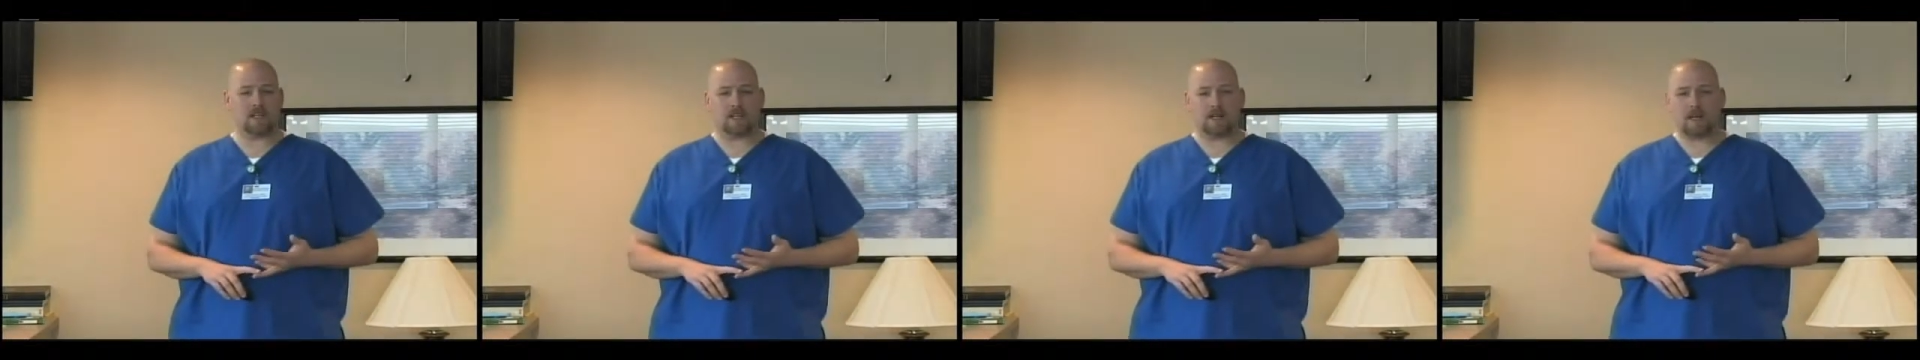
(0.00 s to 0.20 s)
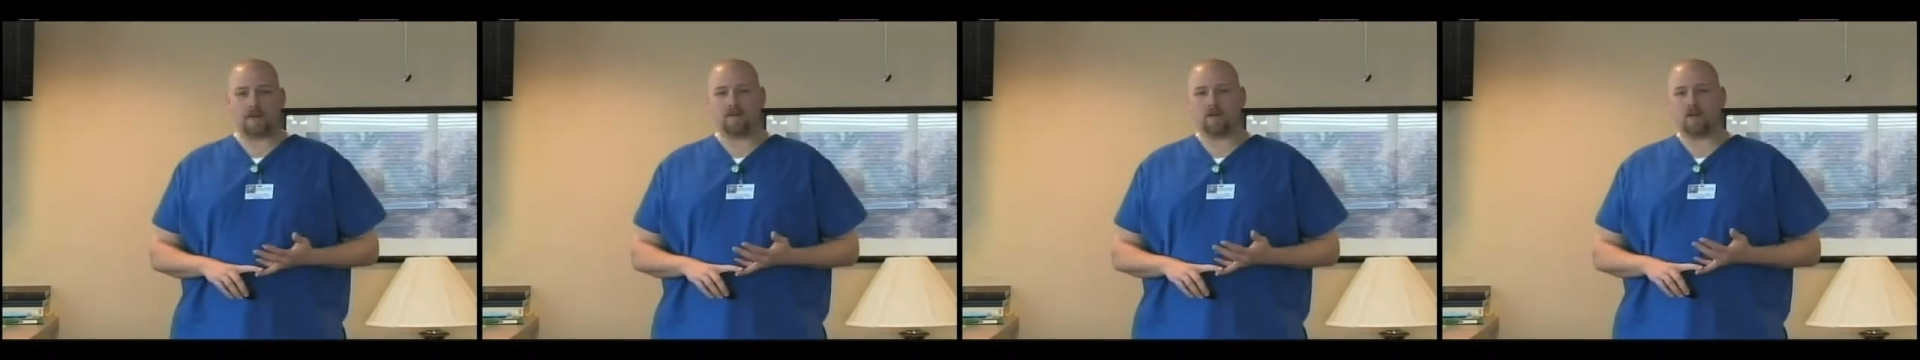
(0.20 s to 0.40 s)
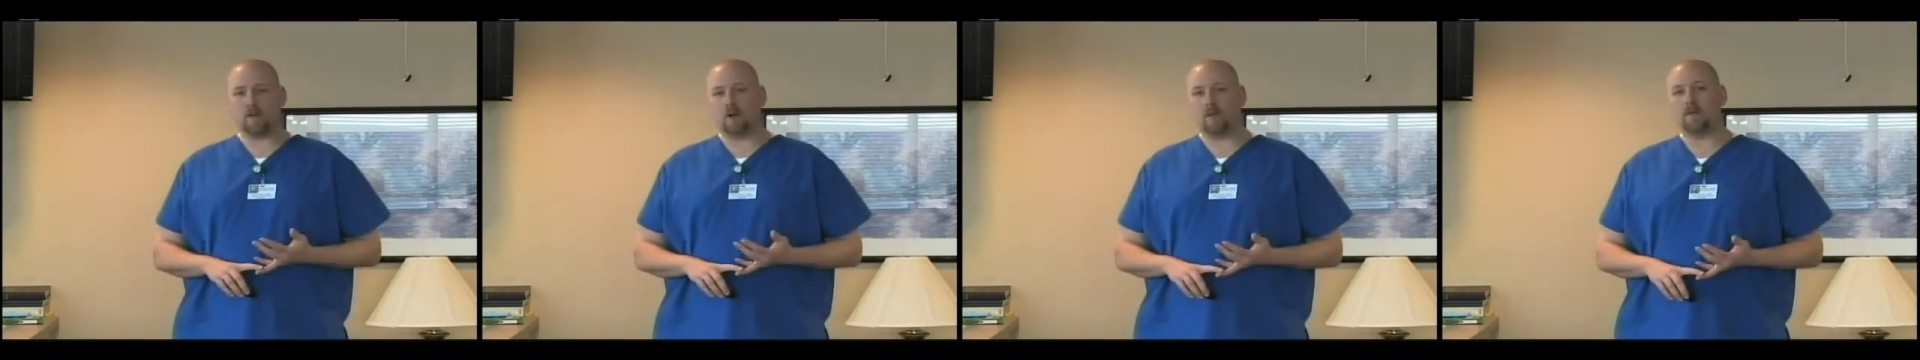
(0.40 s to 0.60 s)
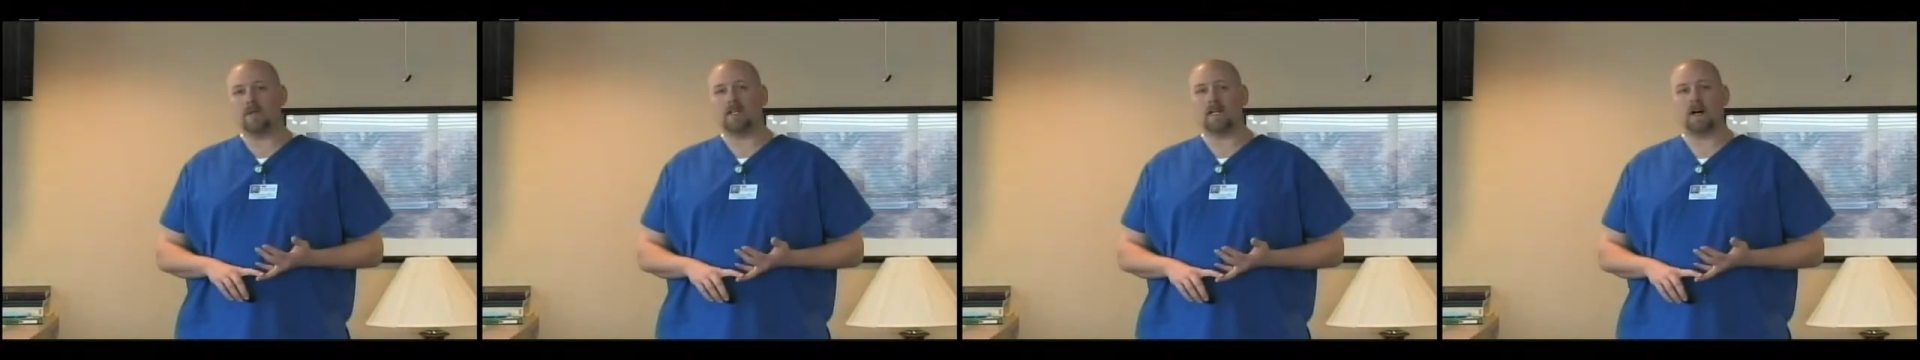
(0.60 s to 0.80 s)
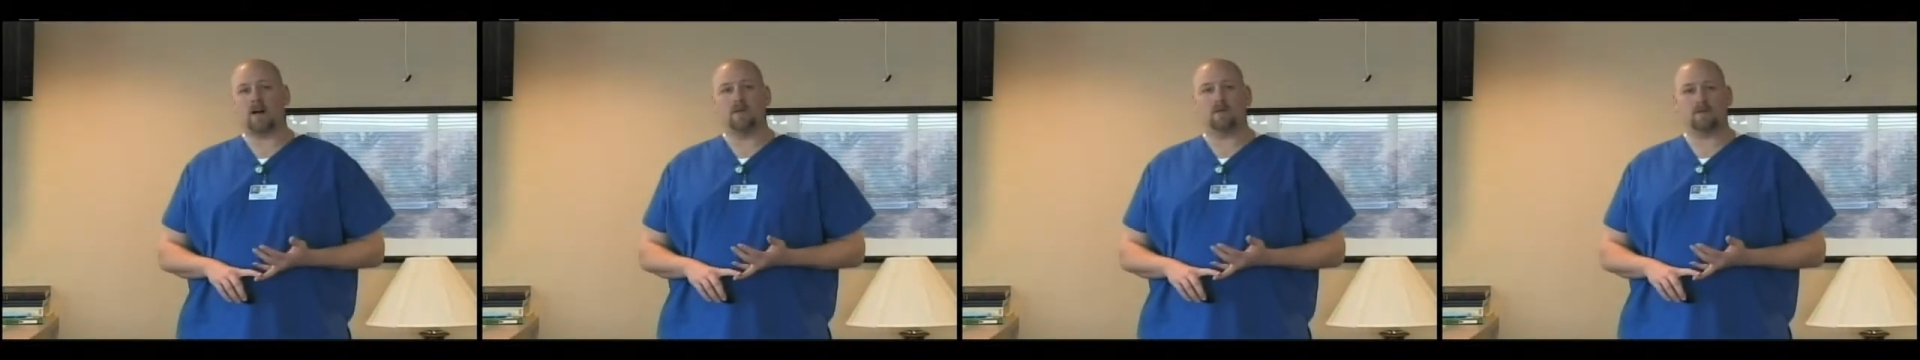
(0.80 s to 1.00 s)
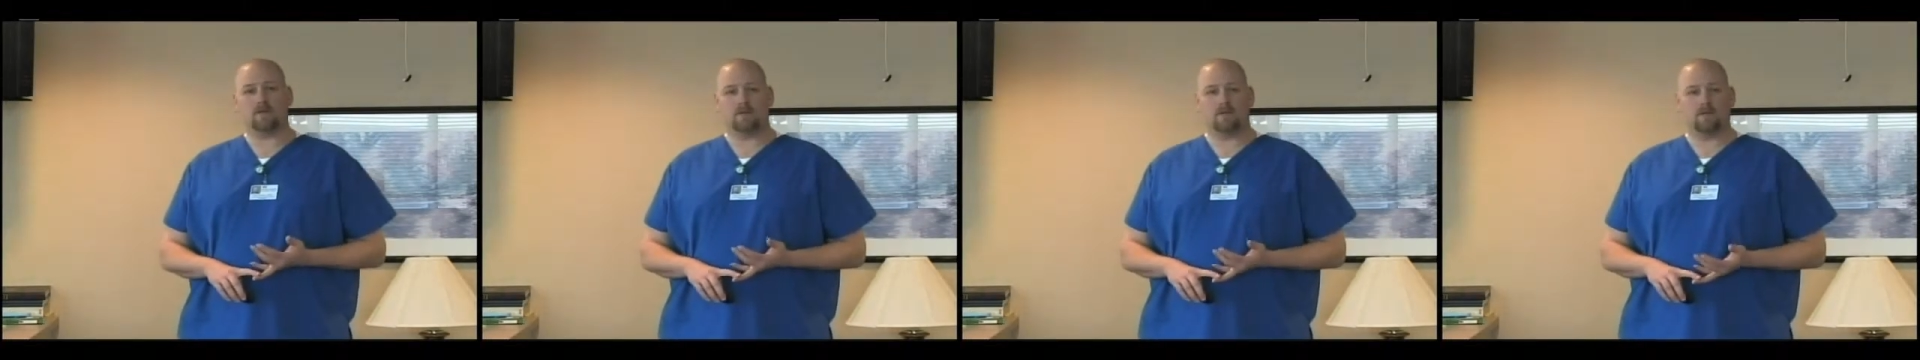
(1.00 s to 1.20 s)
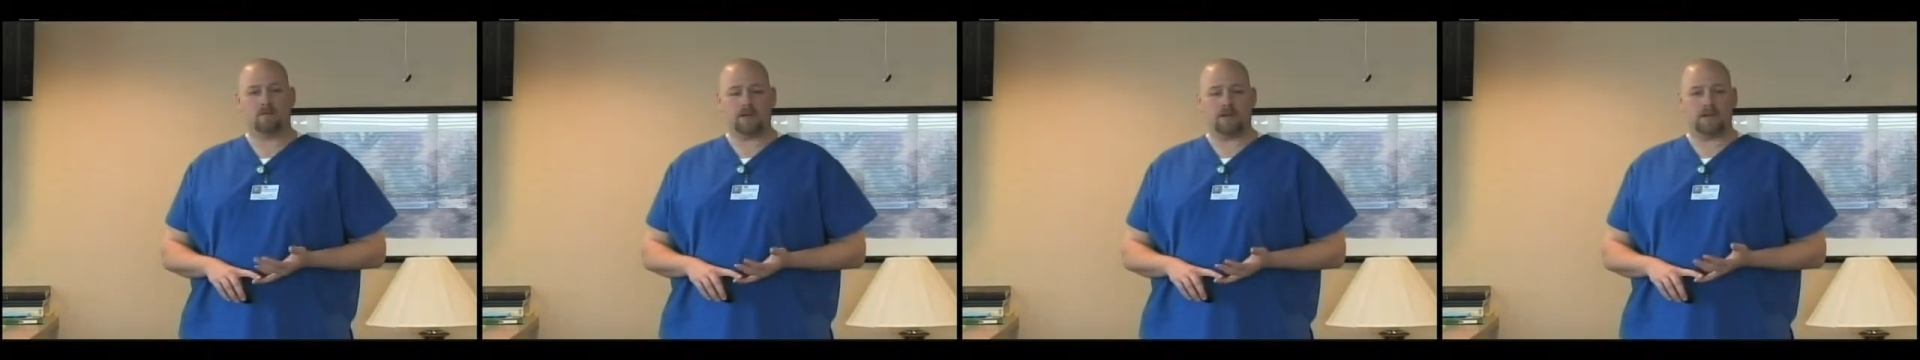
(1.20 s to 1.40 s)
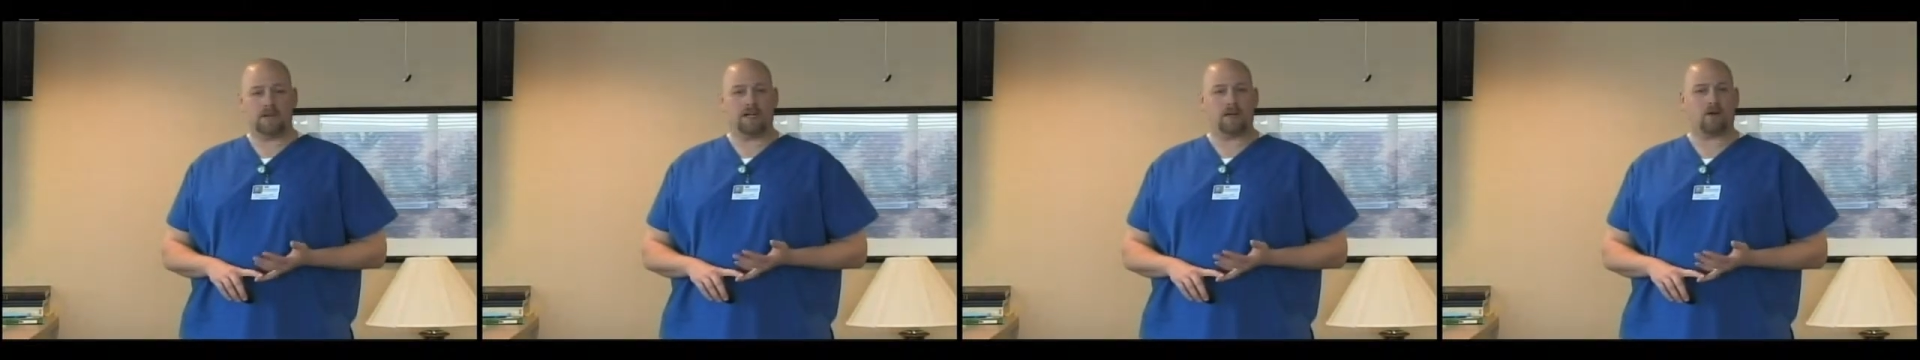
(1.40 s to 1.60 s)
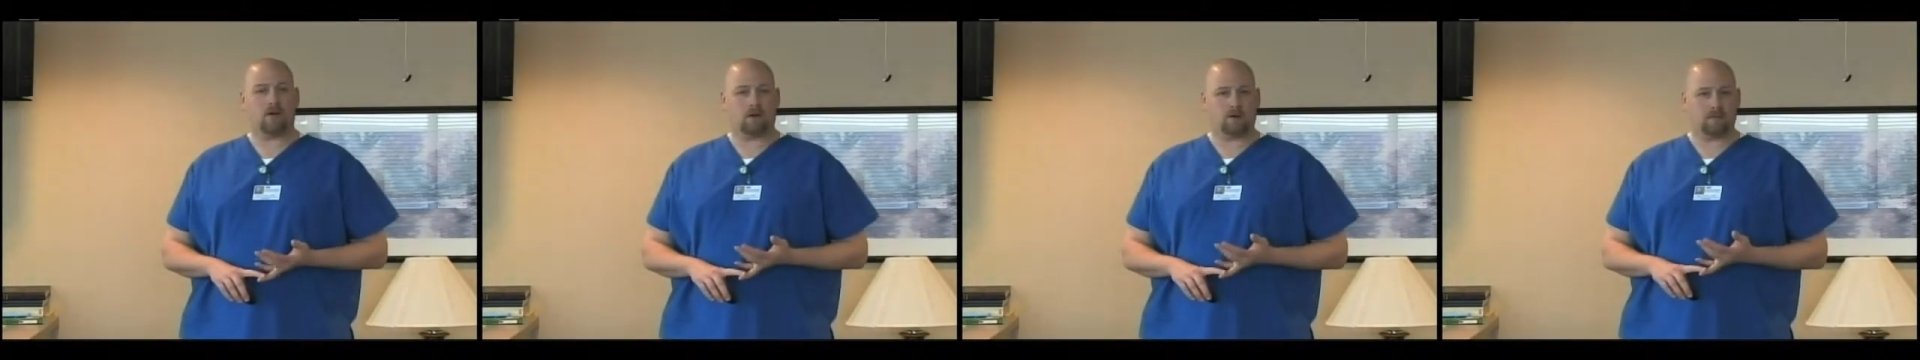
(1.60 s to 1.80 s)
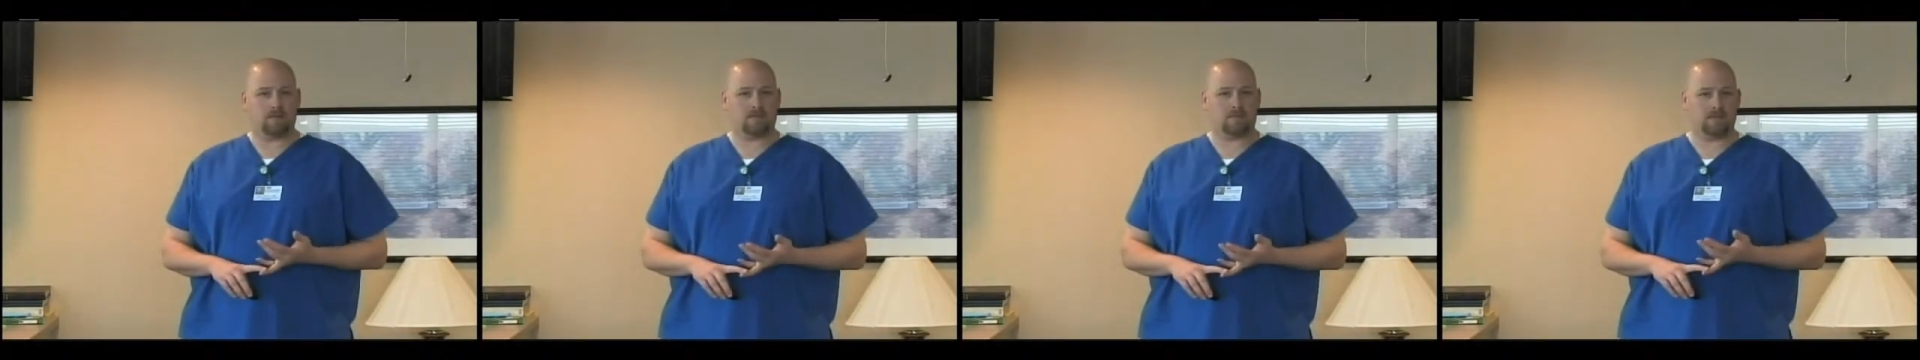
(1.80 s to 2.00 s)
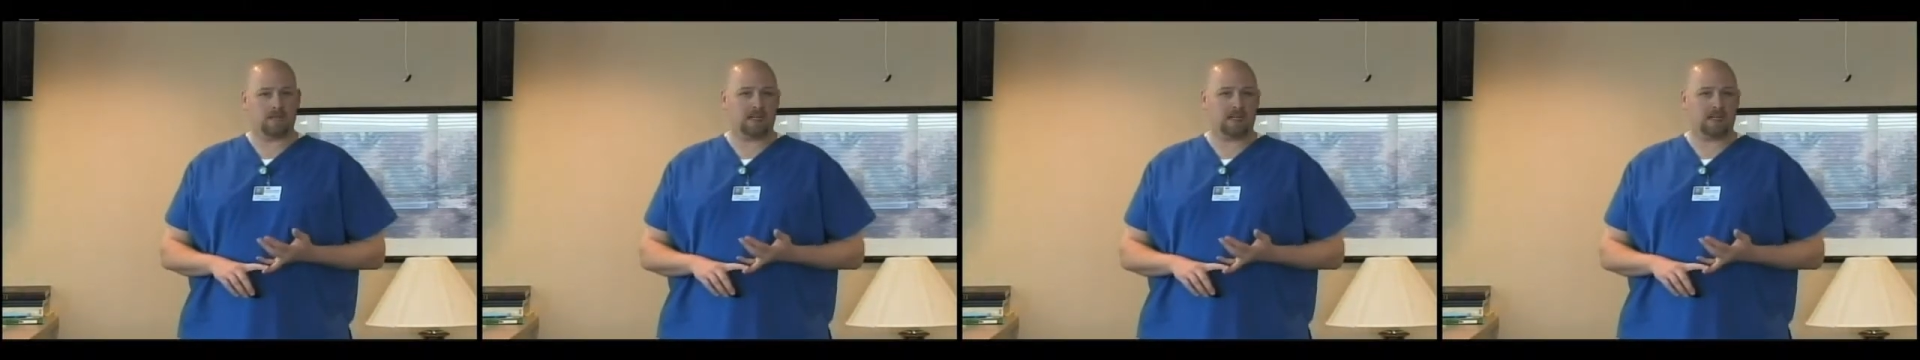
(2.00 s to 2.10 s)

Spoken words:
that you have to go up and down when you get home,